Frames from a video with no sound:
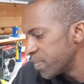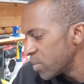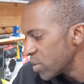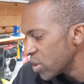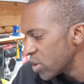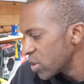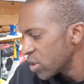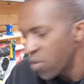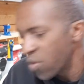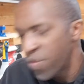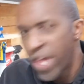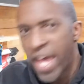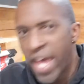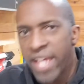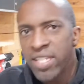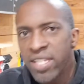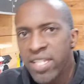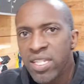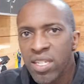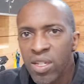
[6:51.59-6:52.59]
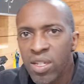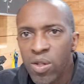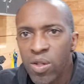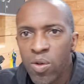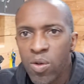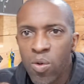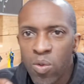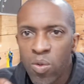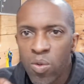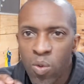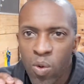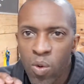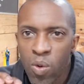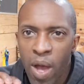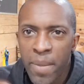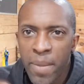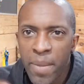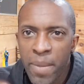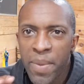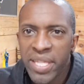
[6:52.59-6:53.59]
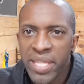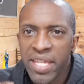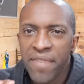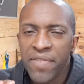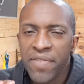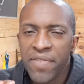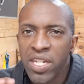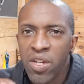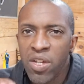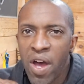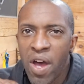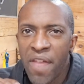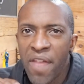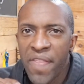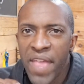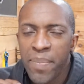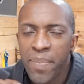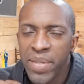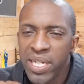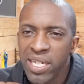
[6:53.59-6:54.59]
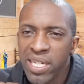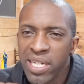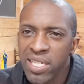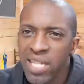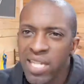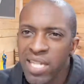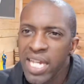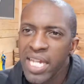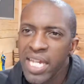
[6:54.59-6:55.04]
So that's, I'm gonna make that video on that because